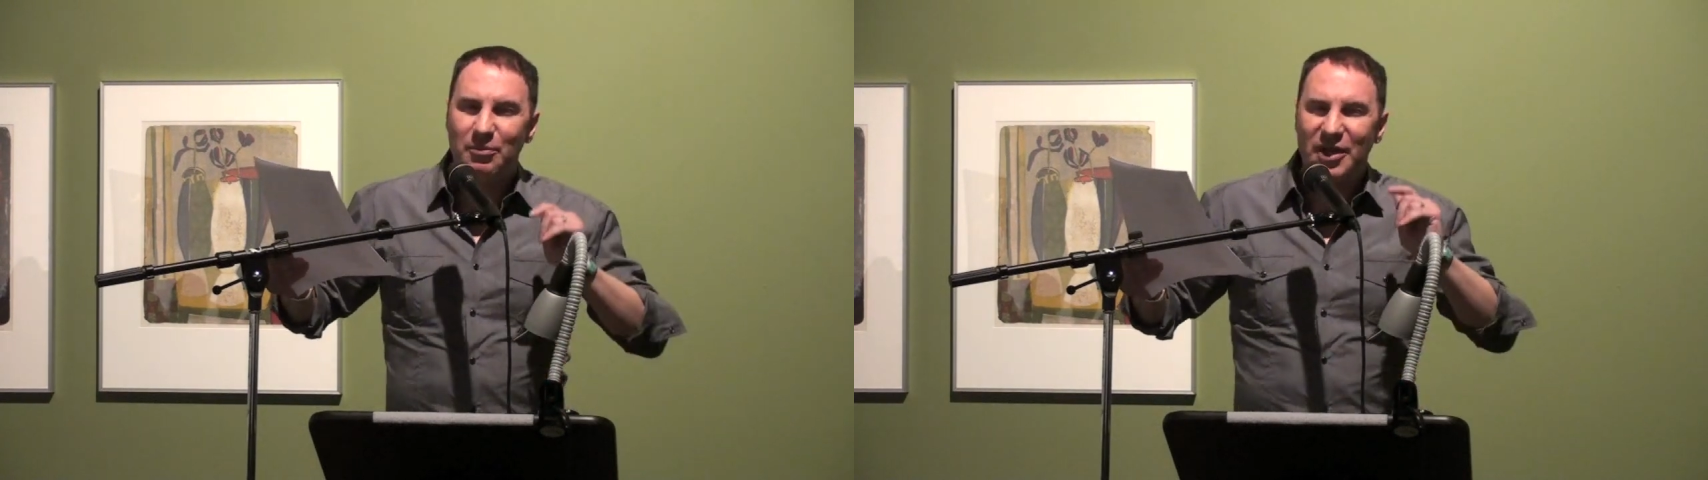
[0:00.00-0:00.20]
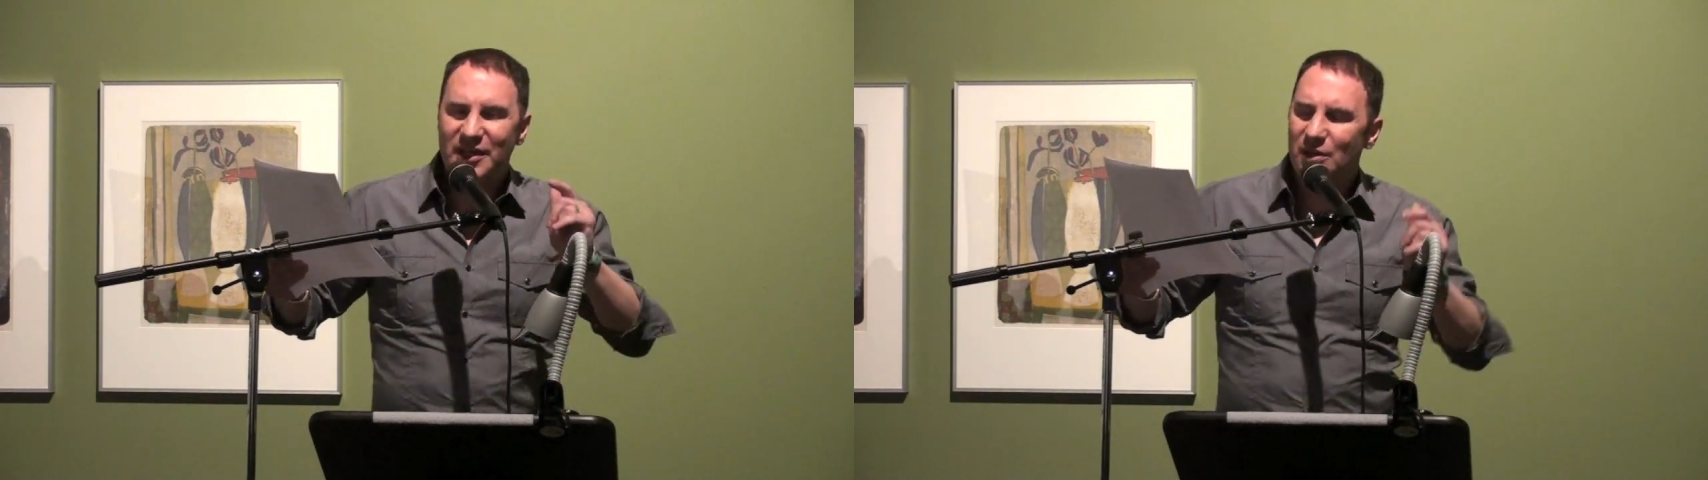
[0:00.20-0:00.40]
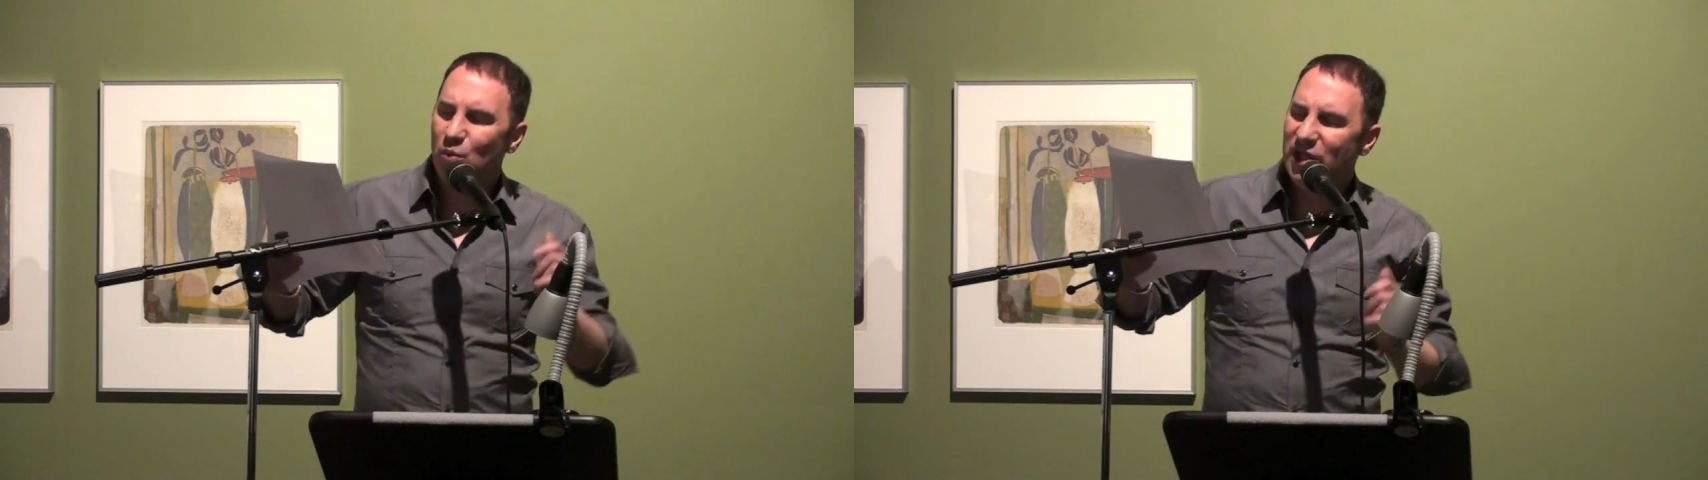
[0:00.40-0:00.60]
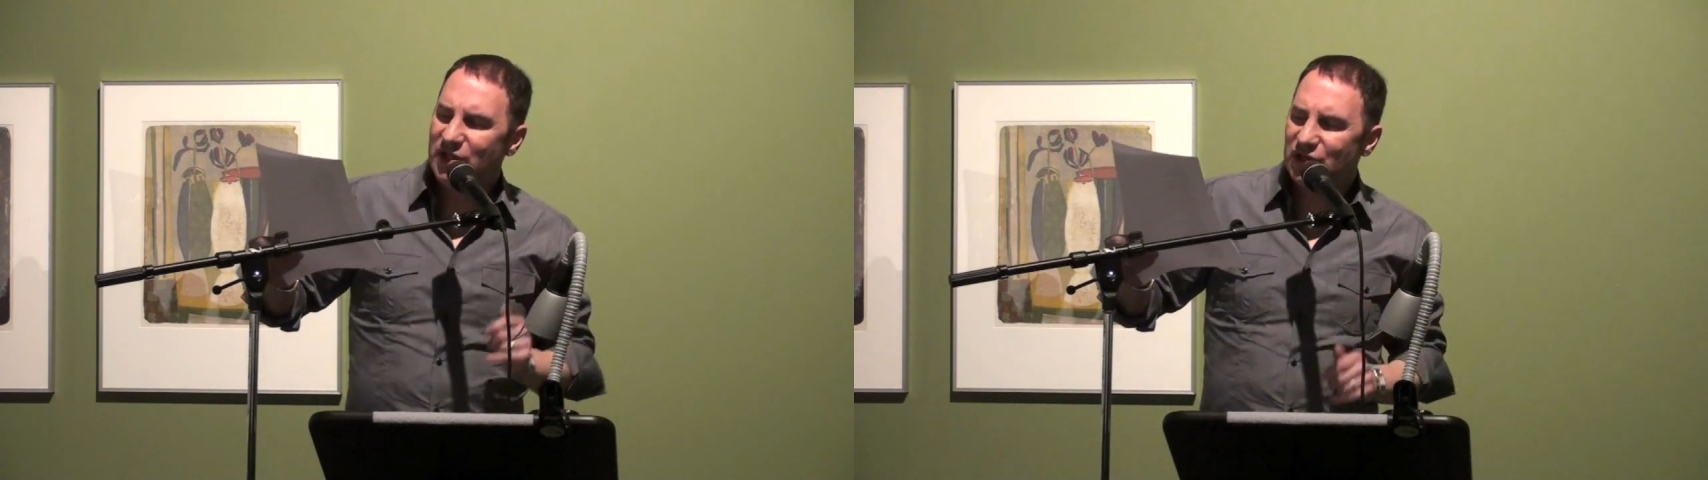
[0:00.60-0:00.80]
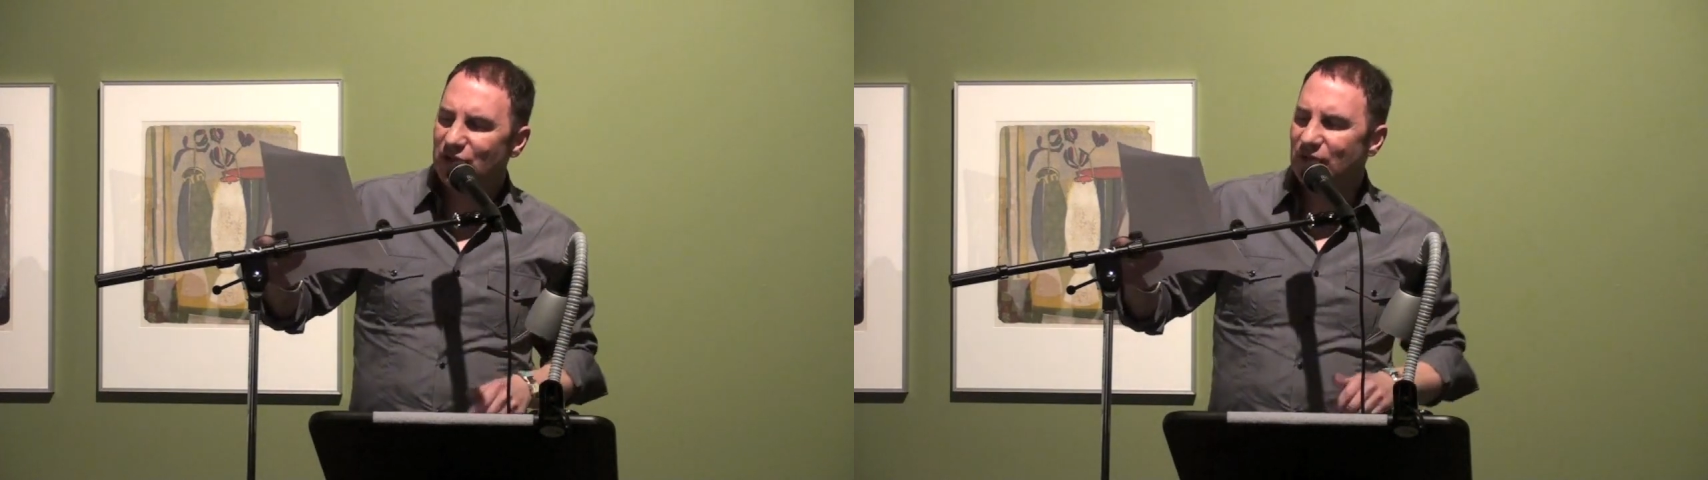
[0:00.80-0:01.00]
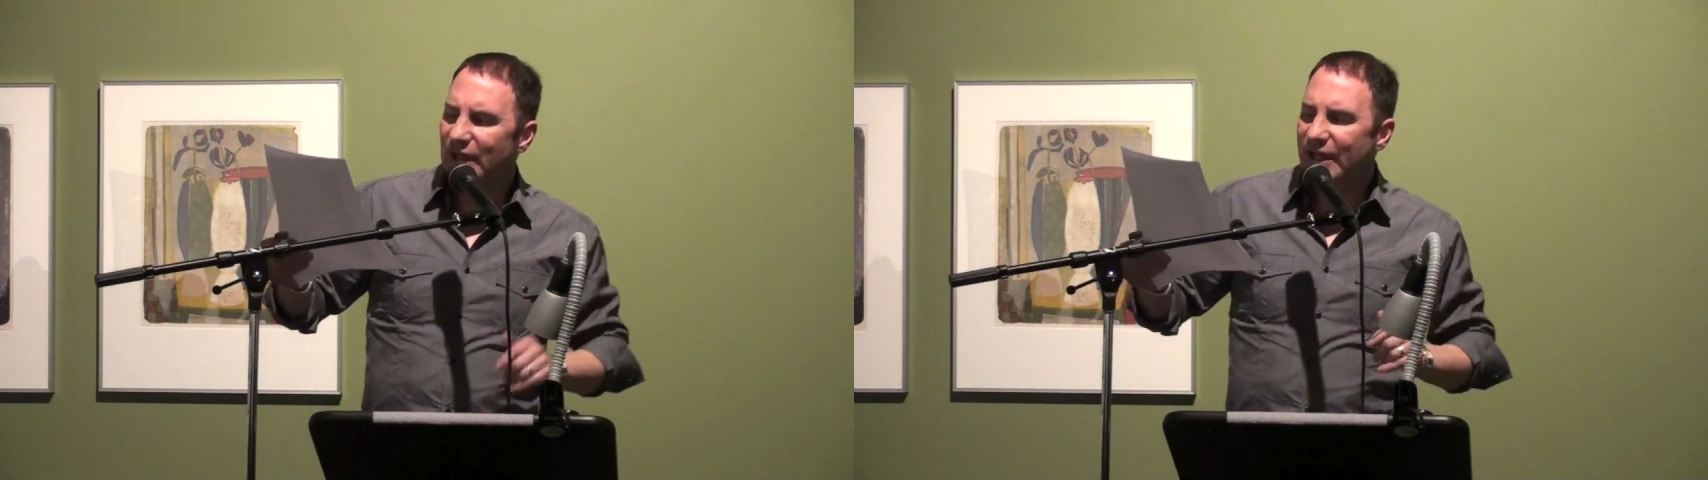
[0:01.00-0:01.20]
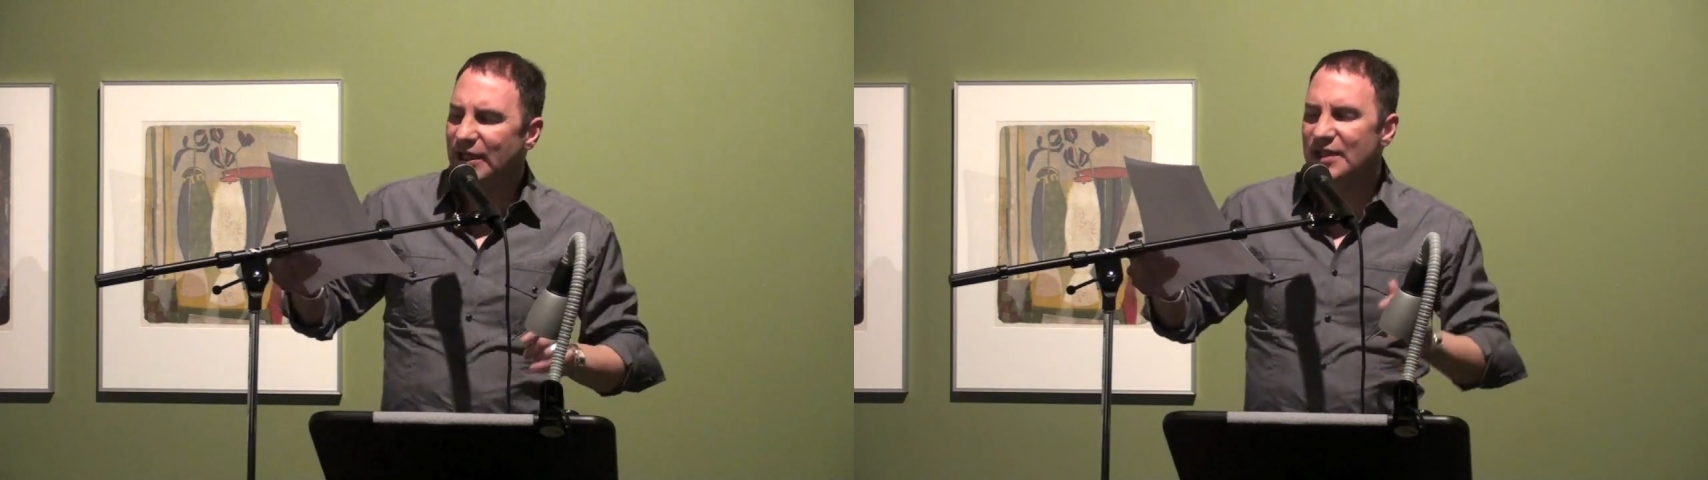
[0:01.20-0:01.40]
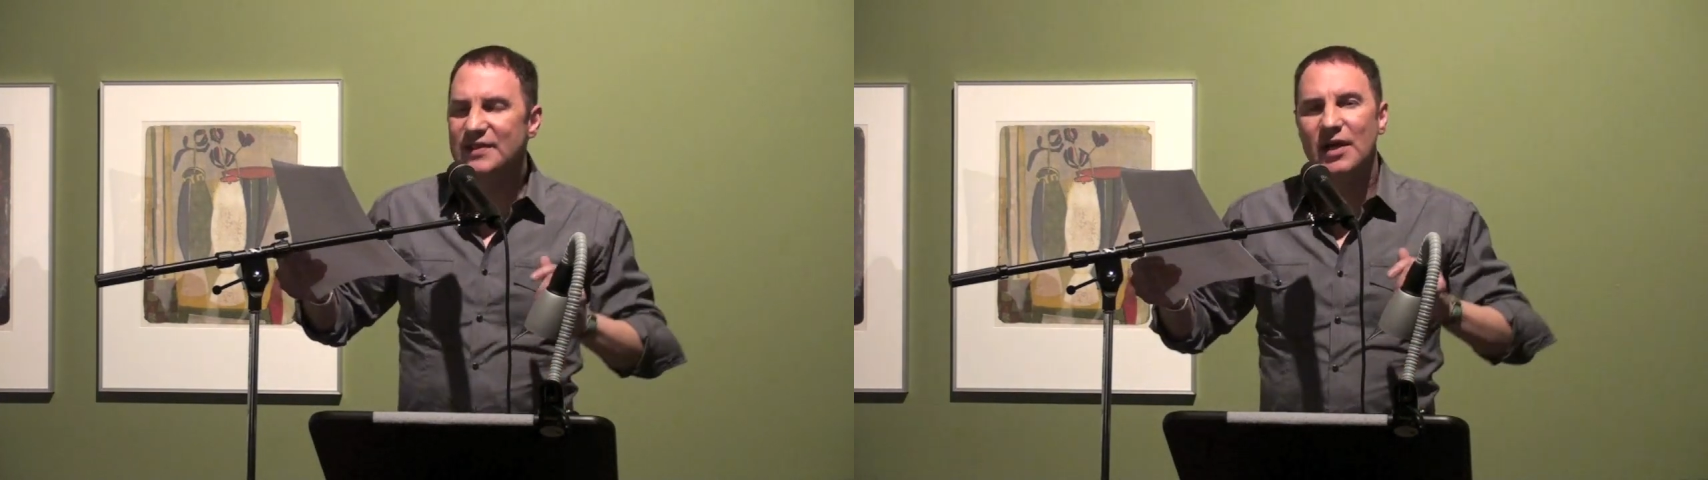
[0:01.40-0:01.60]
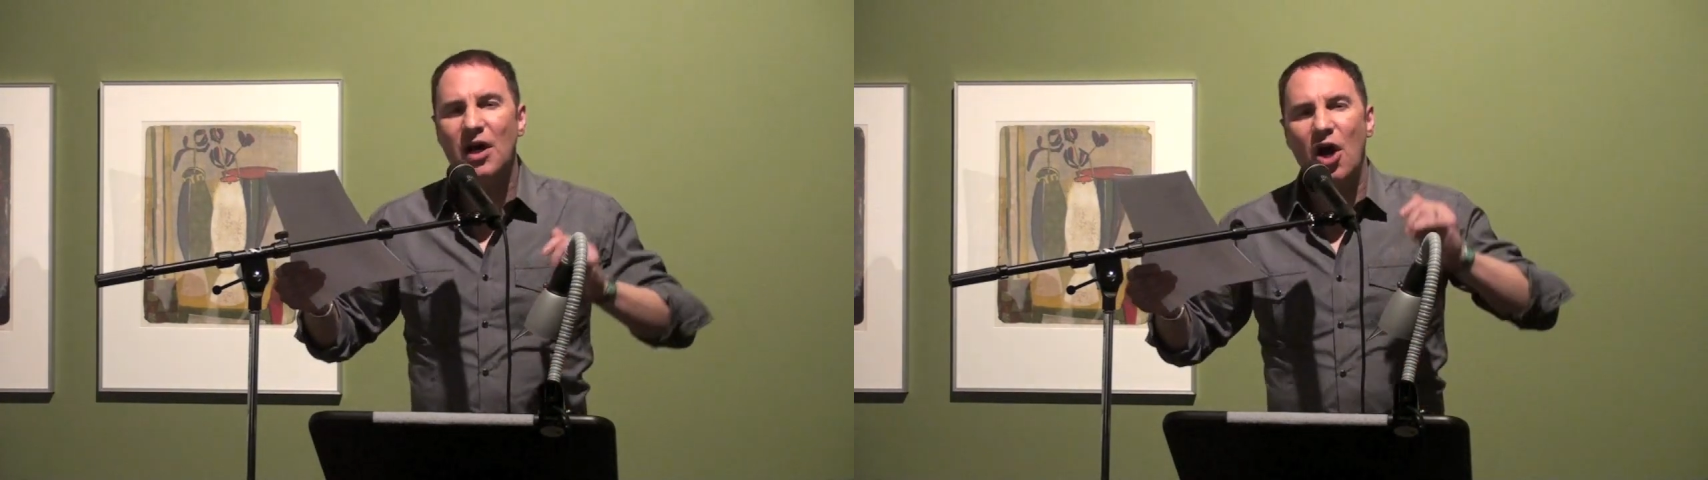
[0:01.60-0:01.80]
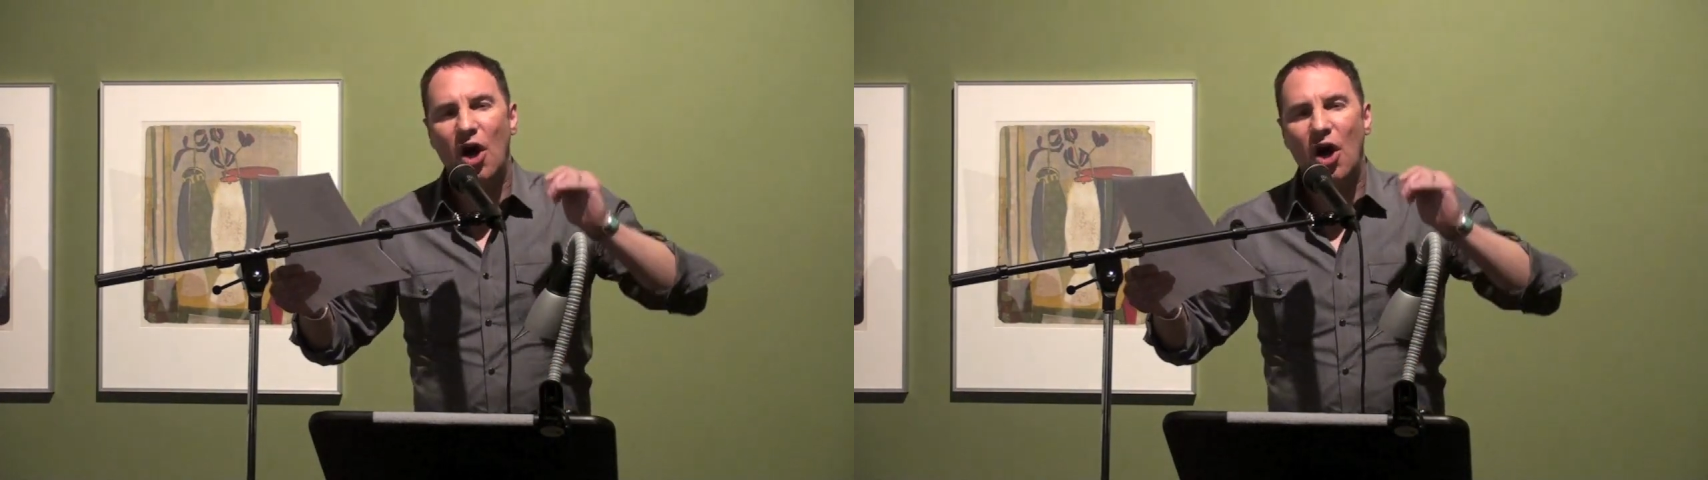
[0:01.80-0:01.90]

But the winter light is a